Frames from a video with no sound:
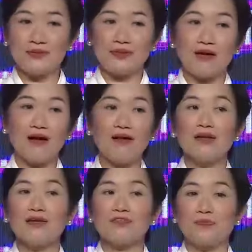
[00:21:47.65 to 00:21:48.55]
there are a
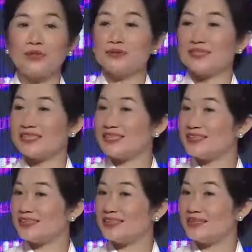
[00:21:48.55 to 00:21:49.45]
lot of P O
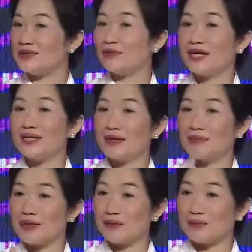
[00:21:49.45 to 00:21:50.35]
Cs that don't end up
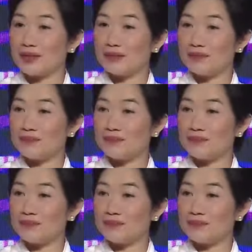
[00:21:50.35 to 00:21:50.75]
anywhere.